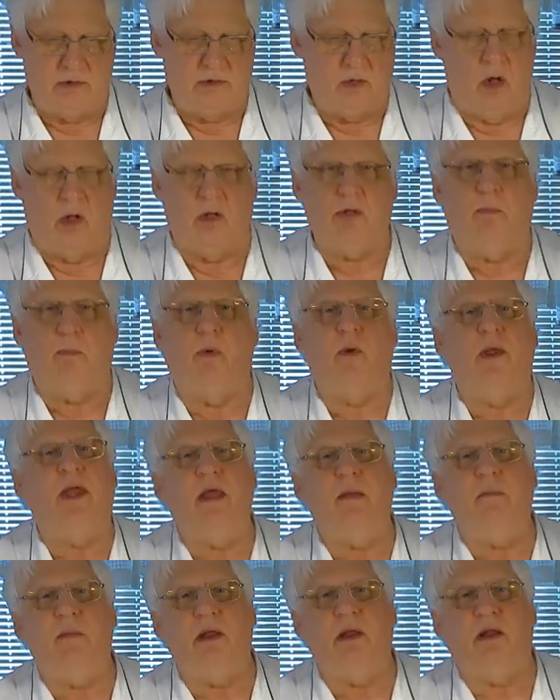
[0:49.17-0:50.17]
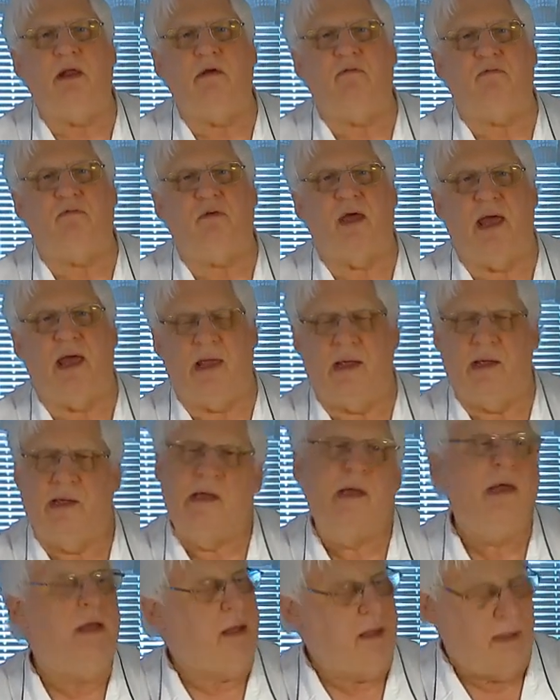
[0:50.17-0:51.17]
It's called Bohemian Cafe,
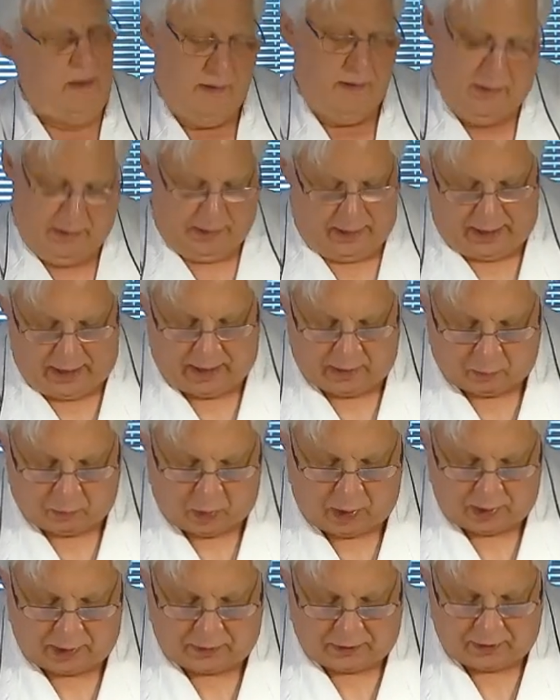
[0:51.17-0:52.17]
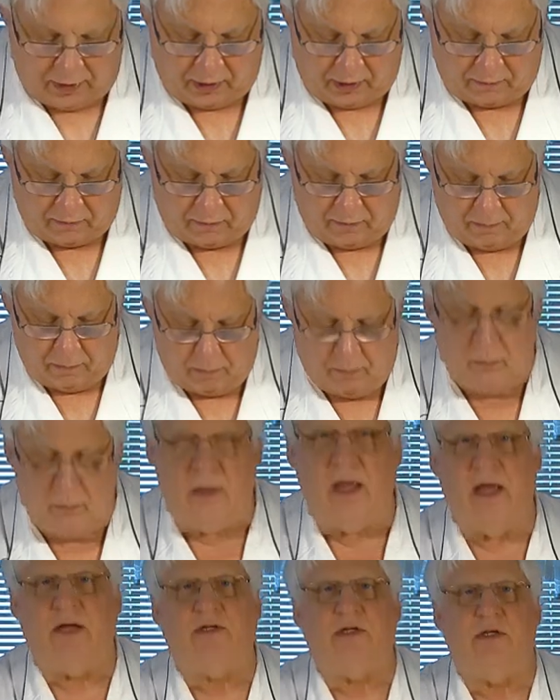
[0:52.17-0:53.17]
and one of their
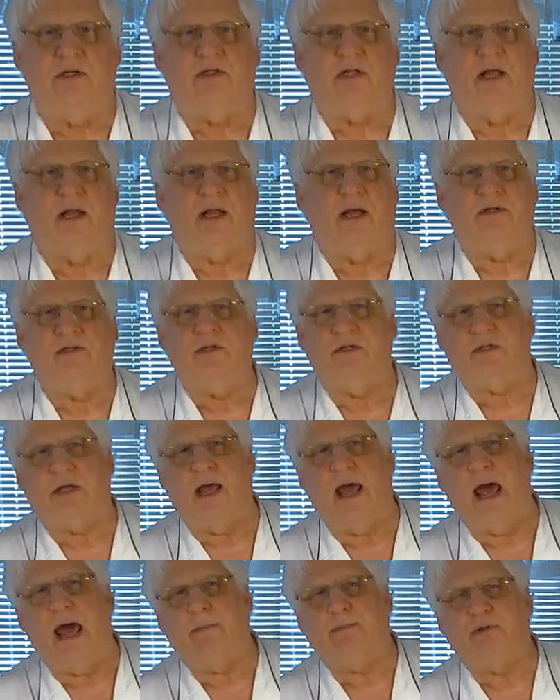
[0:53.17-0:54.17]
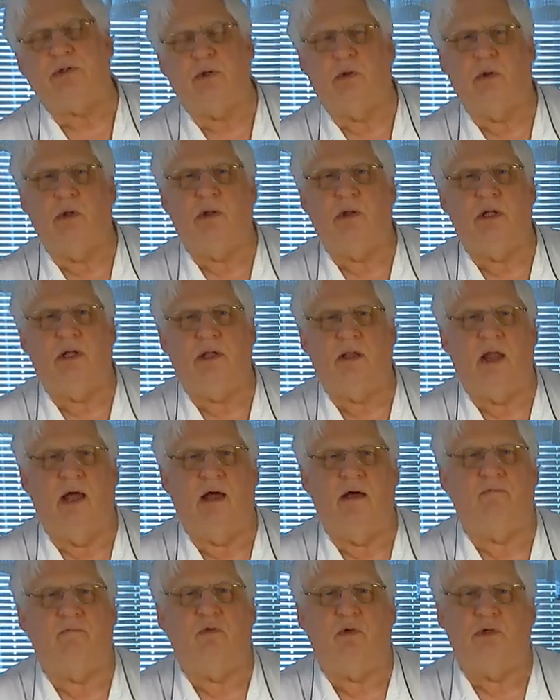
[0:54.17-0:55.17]
dishes that I just absolutely
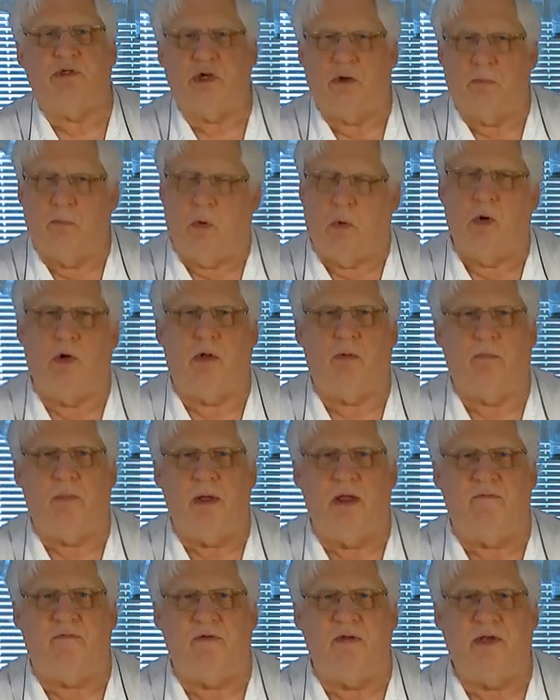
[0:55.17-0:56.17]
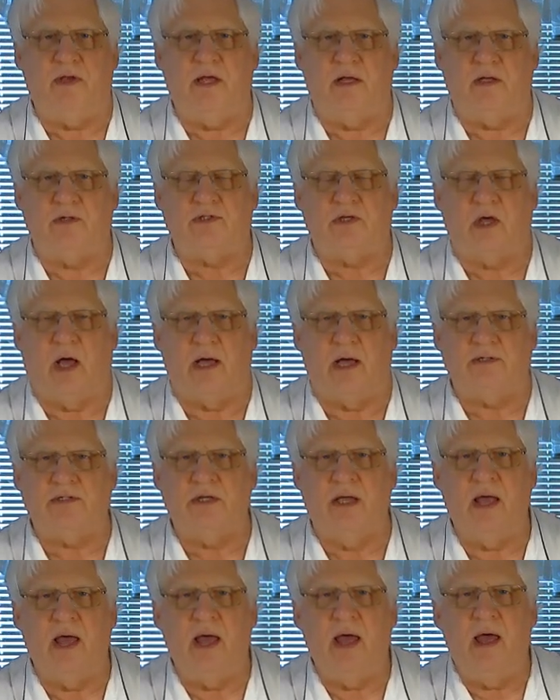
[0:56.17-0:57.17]
loved was their boiled beef and dill
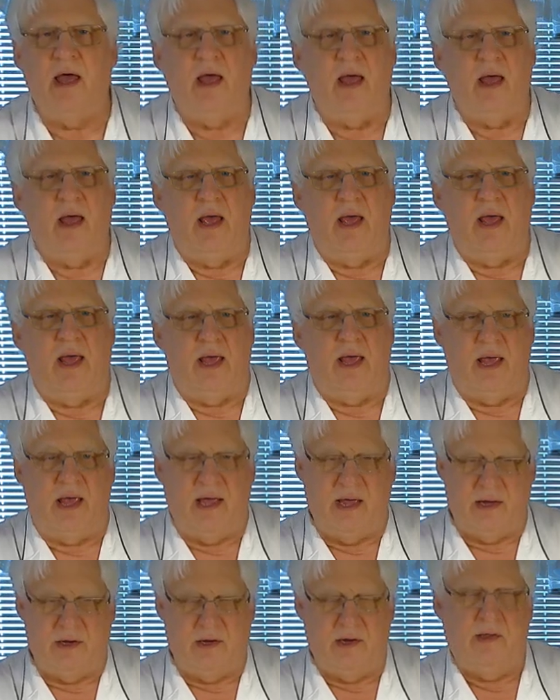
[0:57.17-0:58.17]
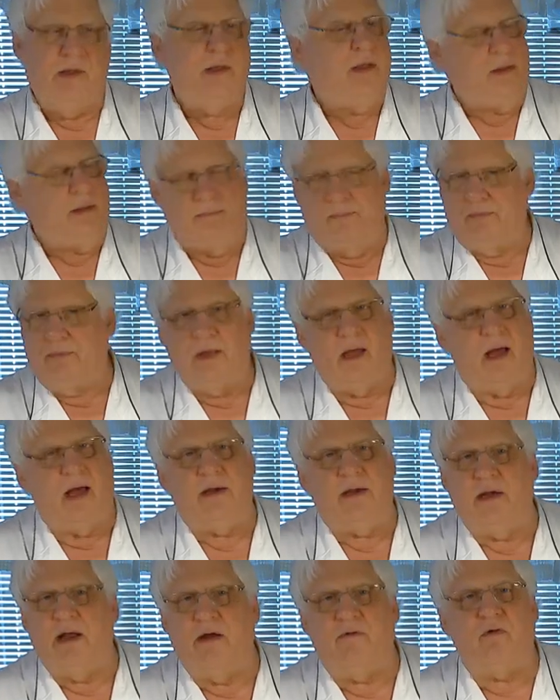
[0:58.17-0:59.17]
sauce. And
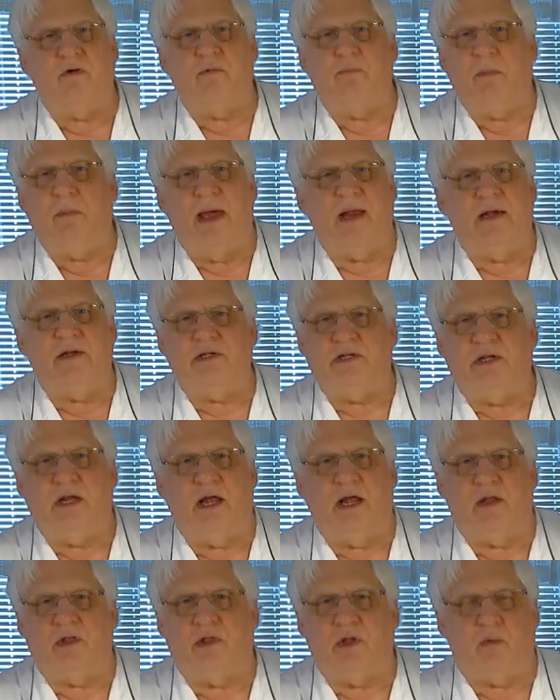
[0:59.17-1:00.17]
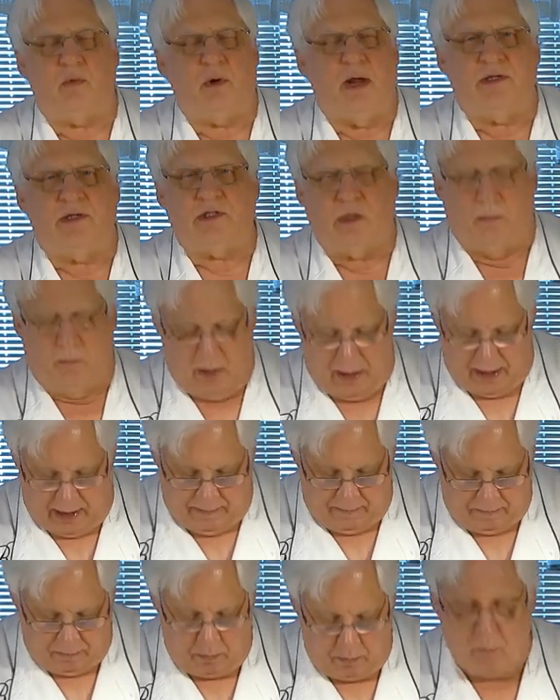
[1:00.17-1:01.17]
I never managed to get the
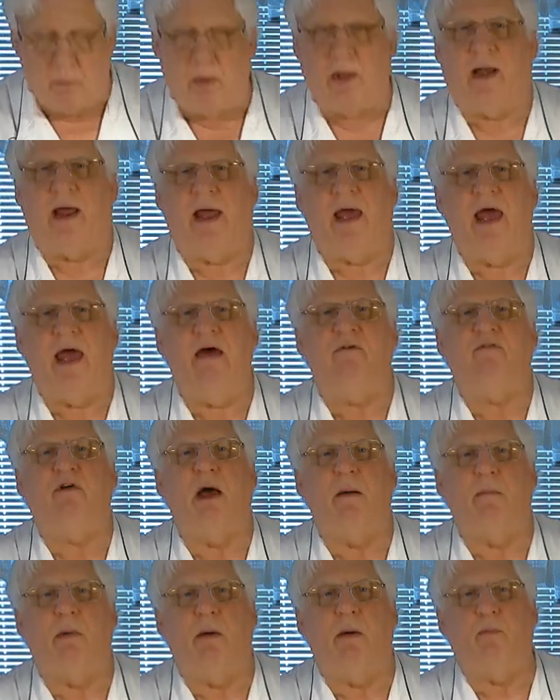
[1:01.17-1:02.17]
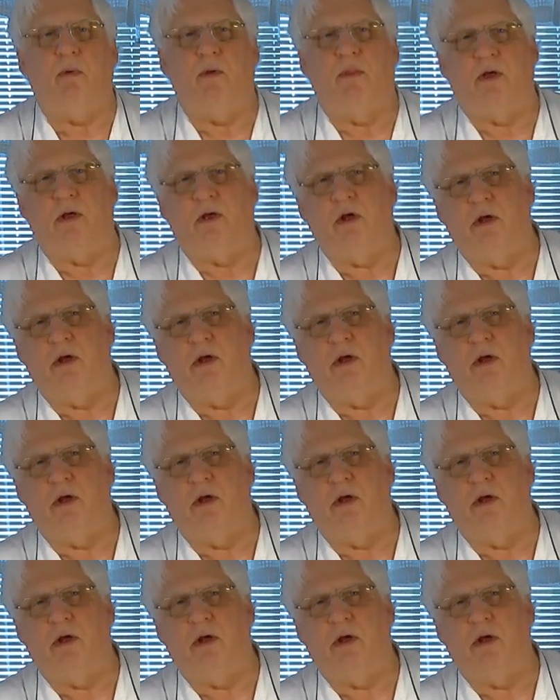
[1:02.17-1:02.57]
recipe, but I have come up with a